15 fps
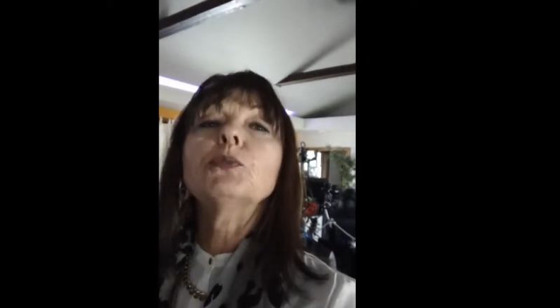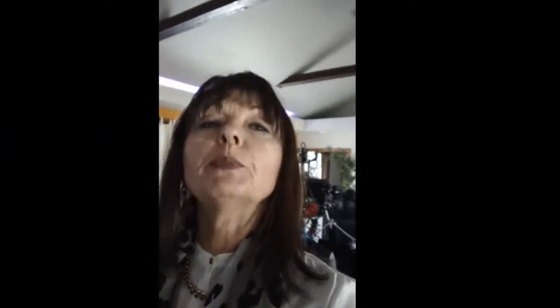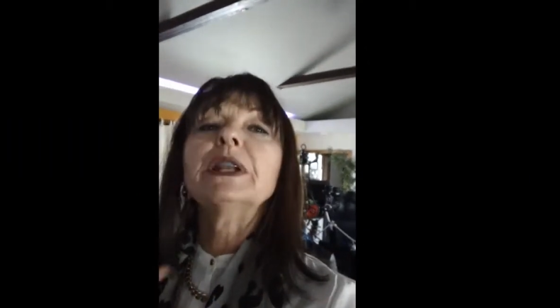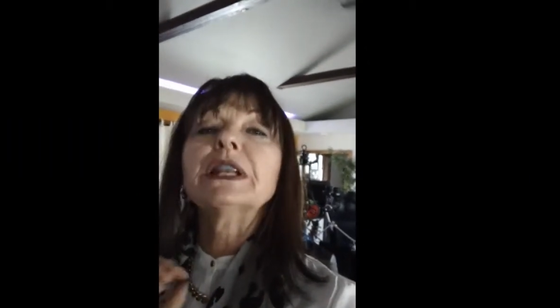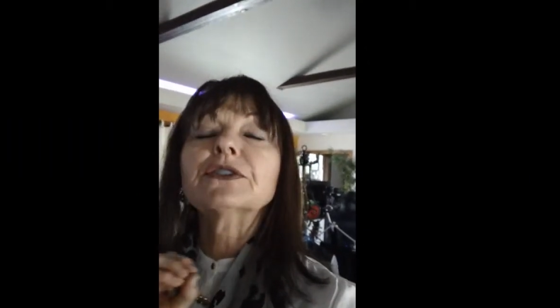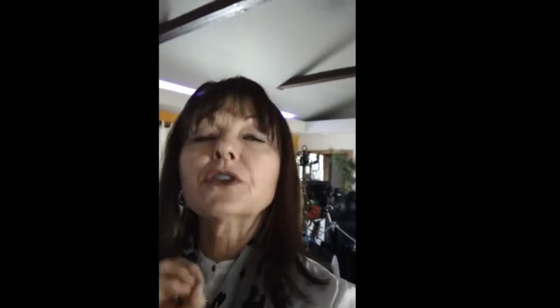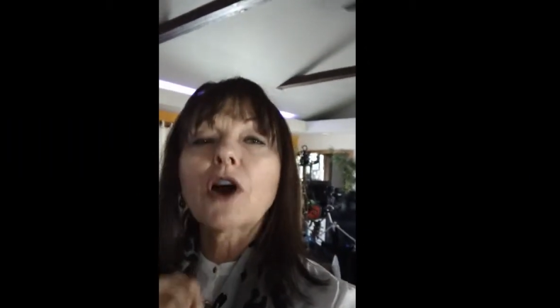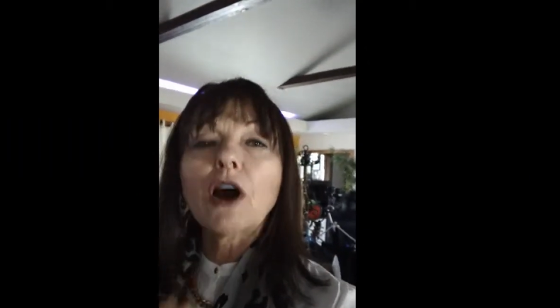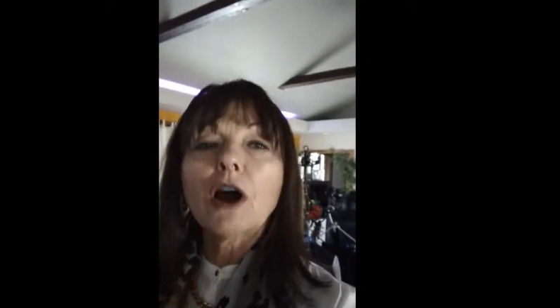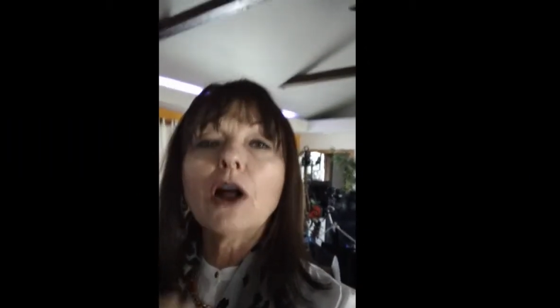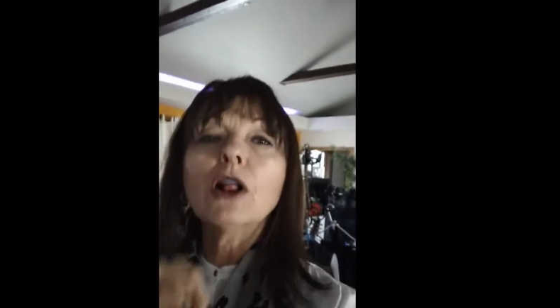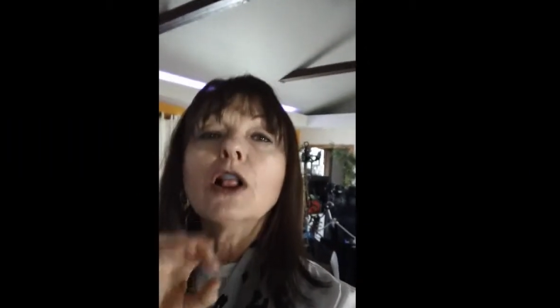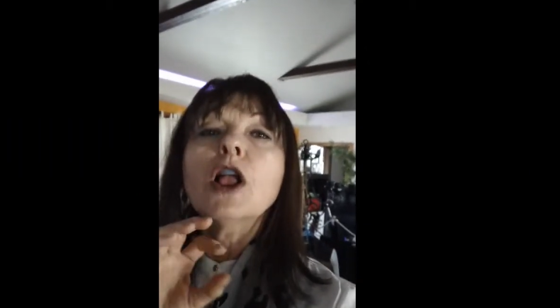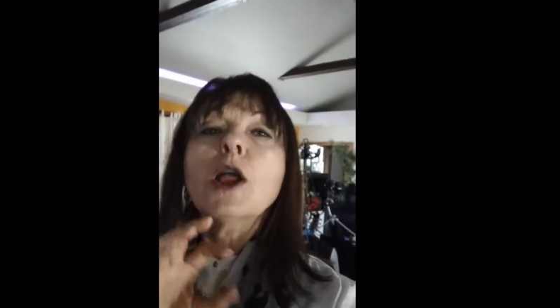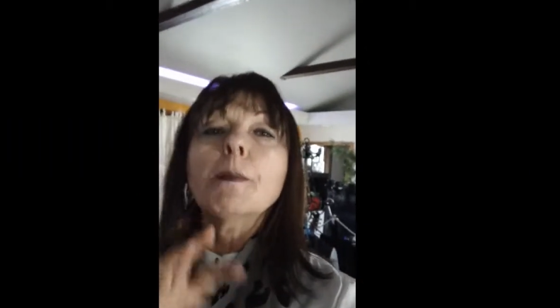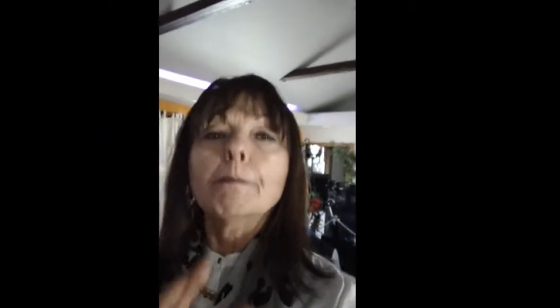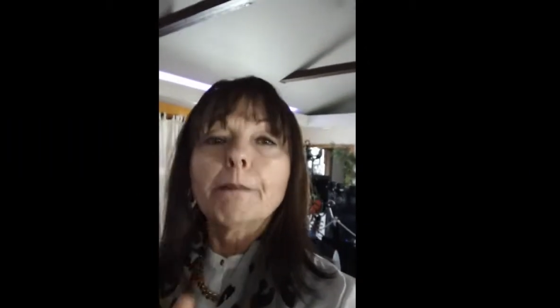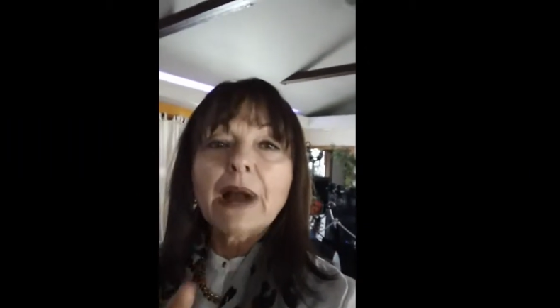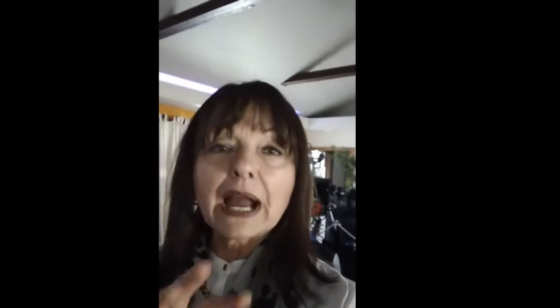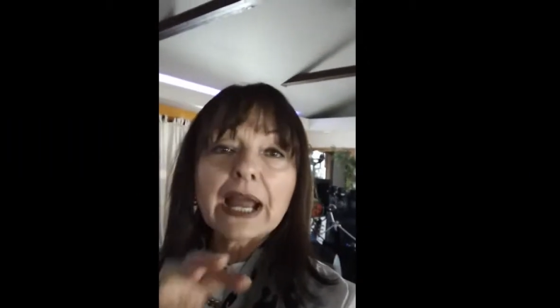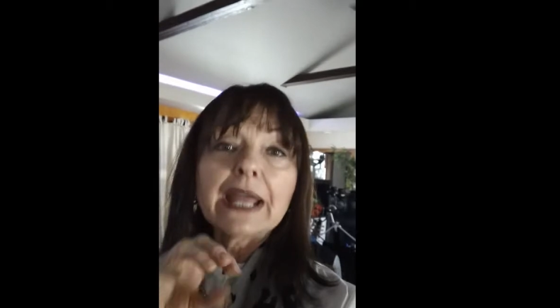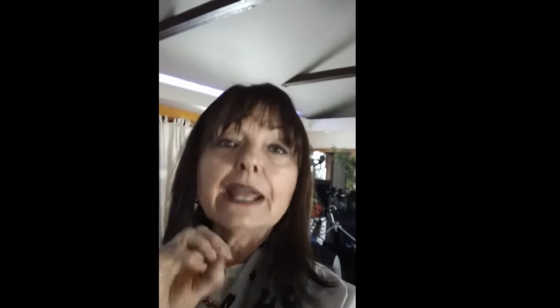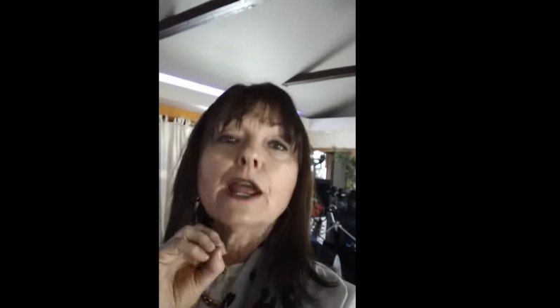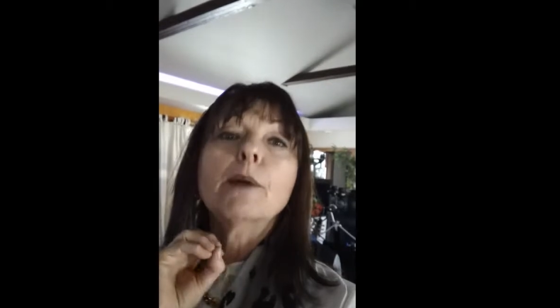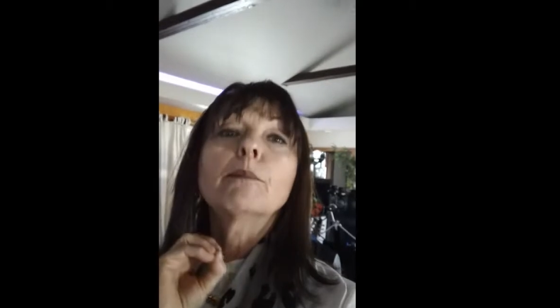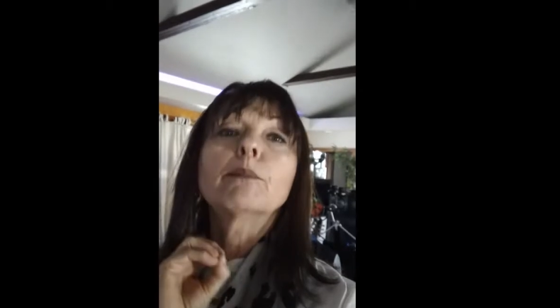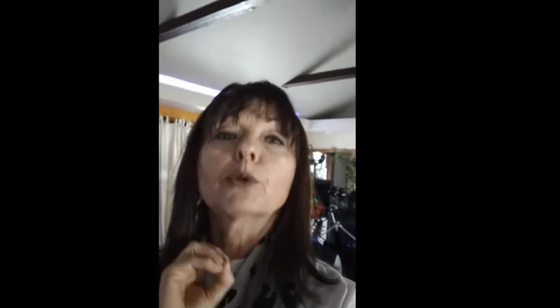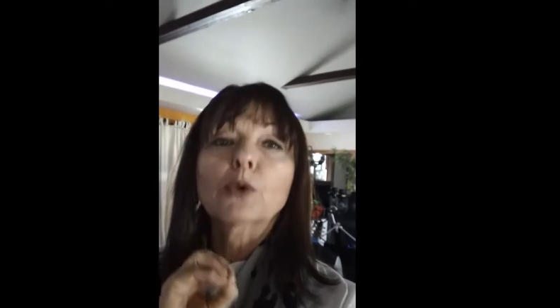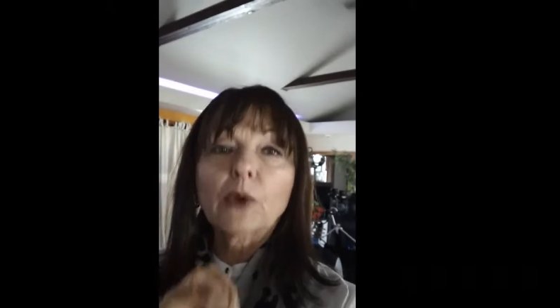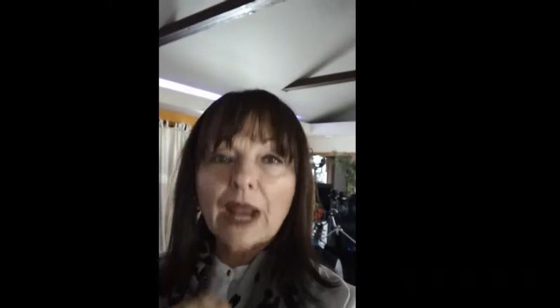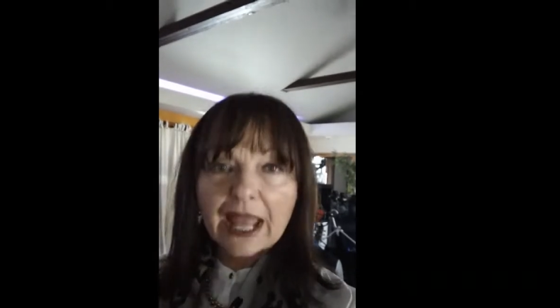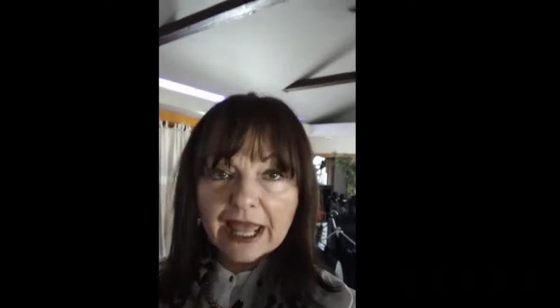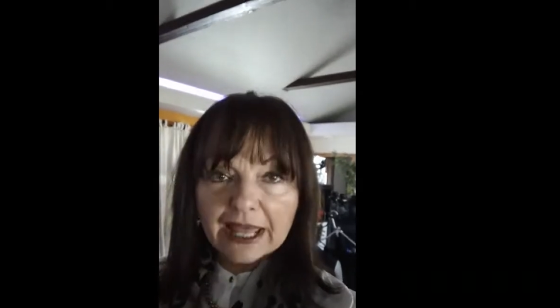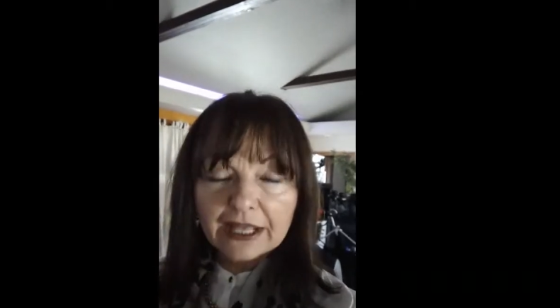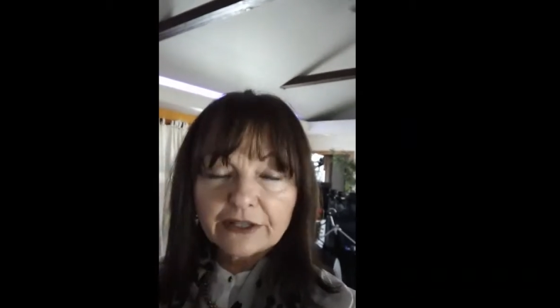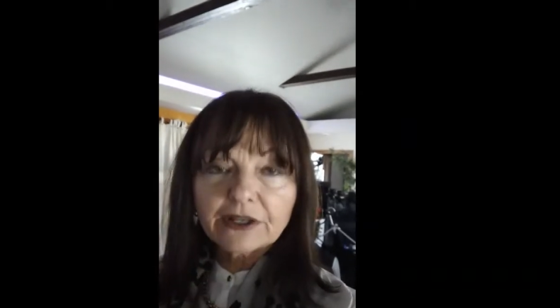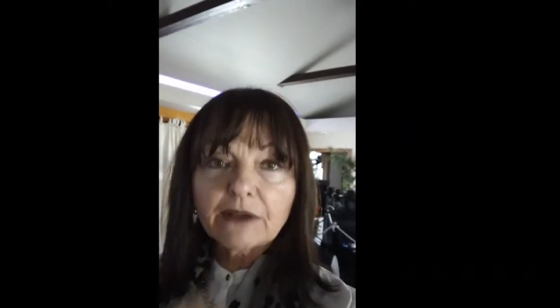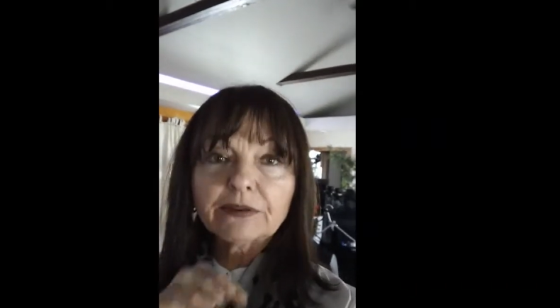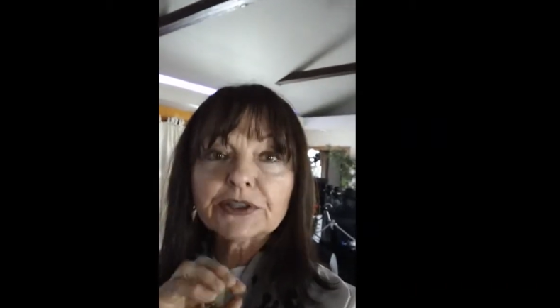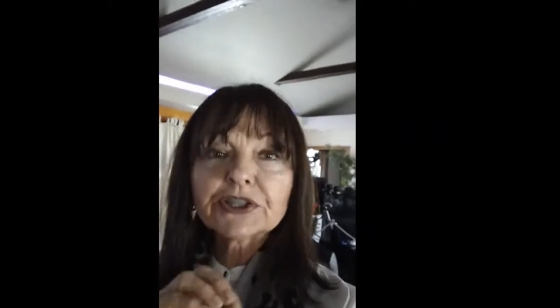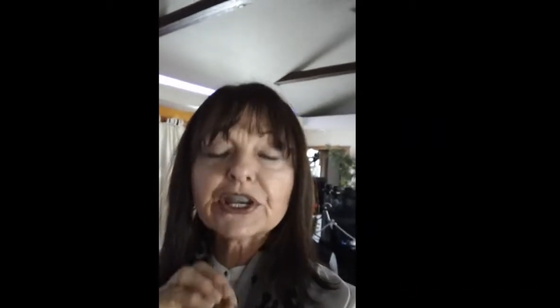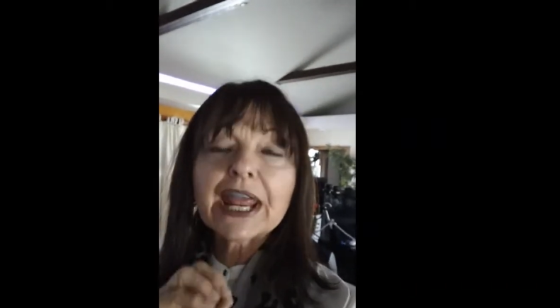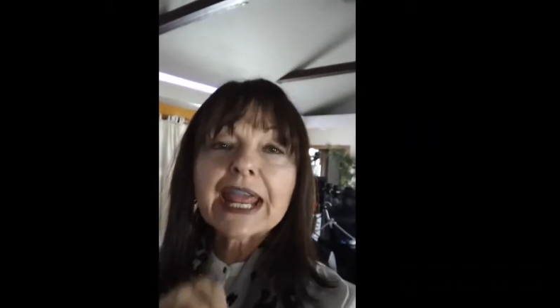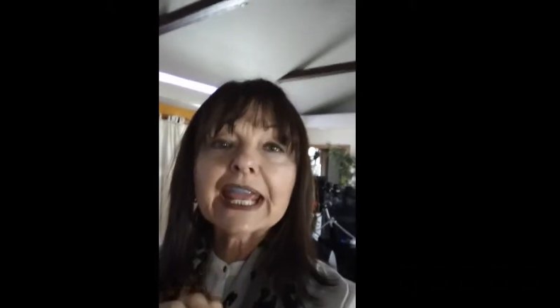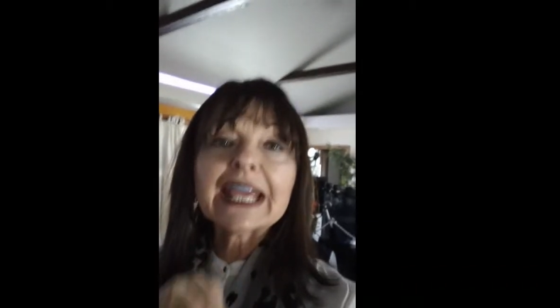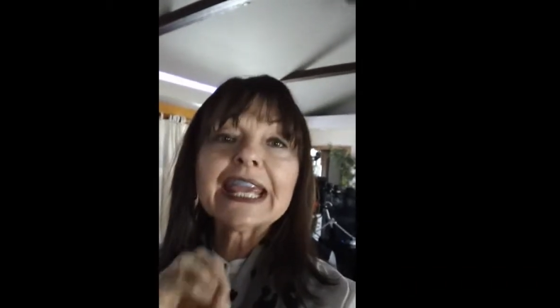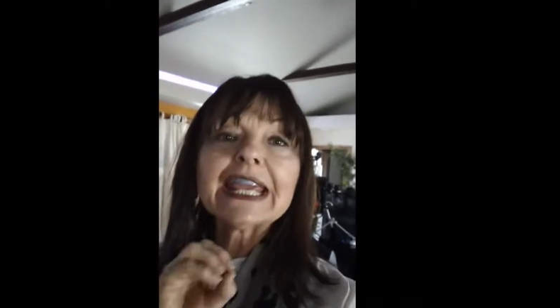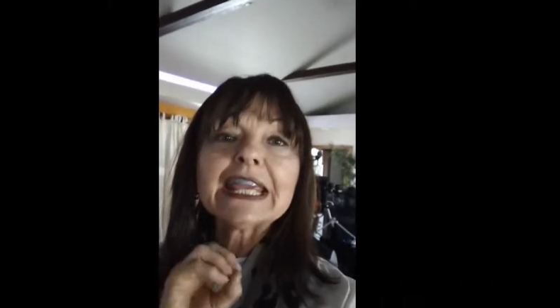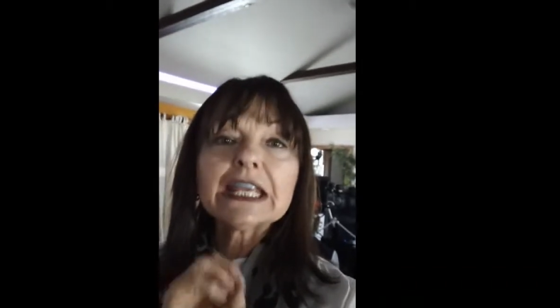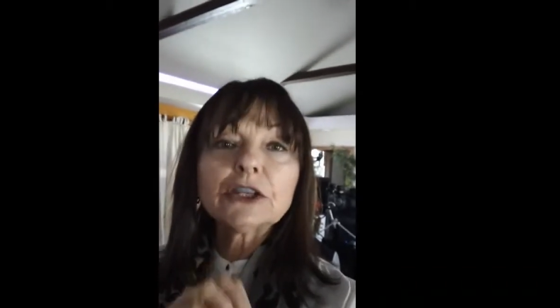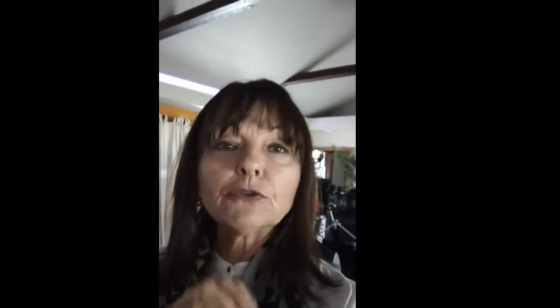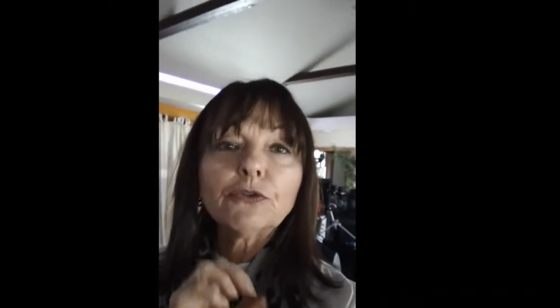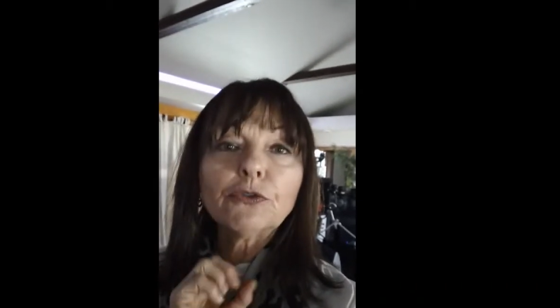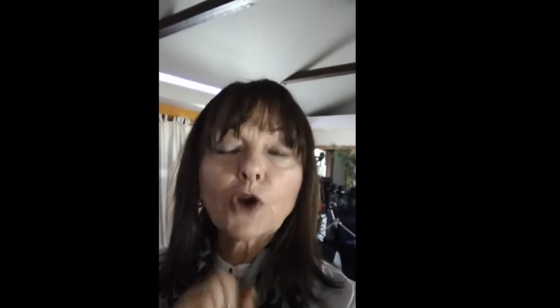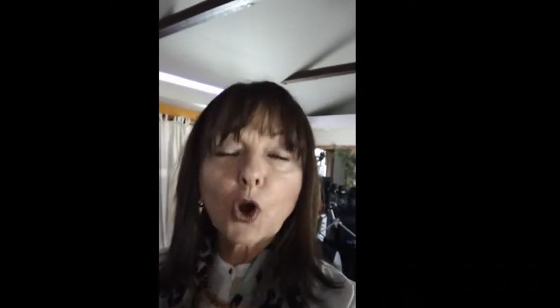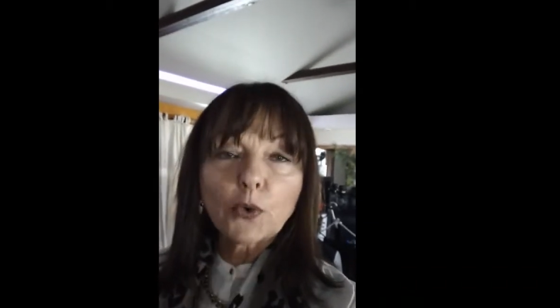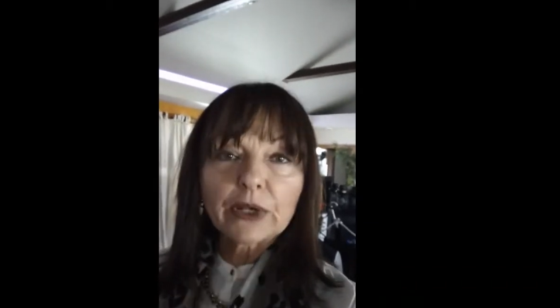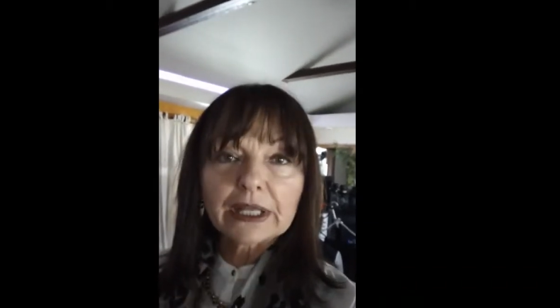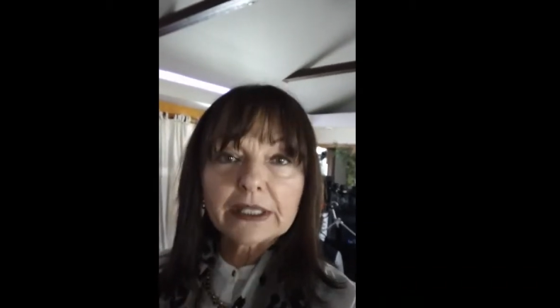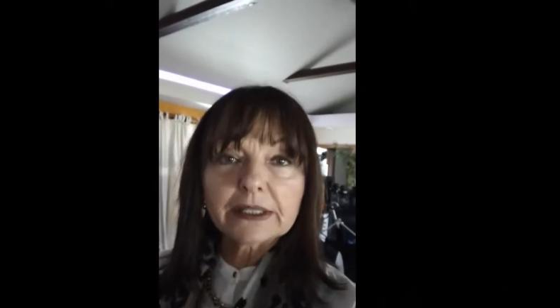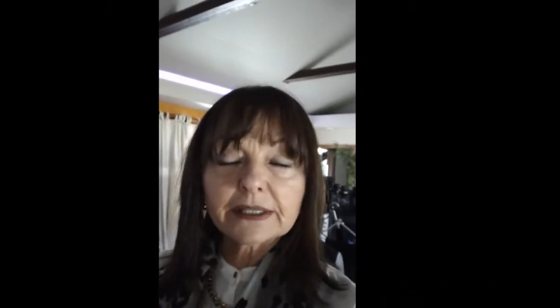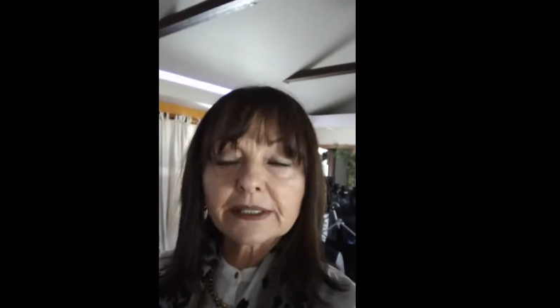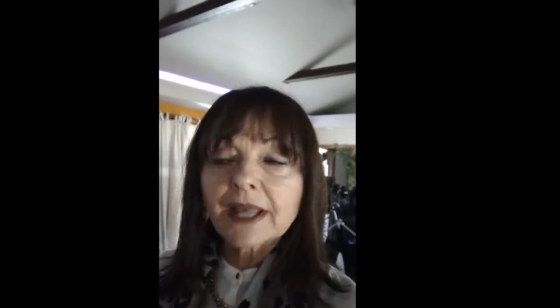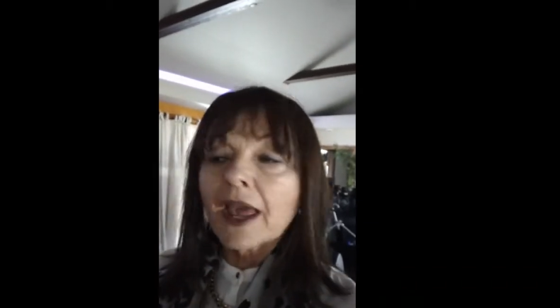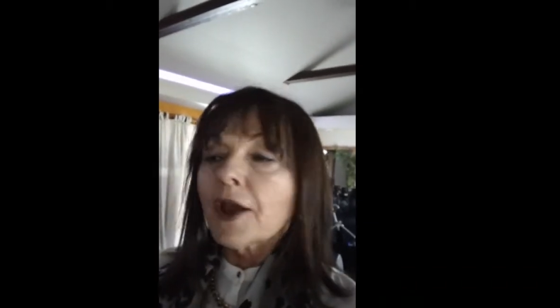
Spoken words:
but it's all my brand of staying in focus.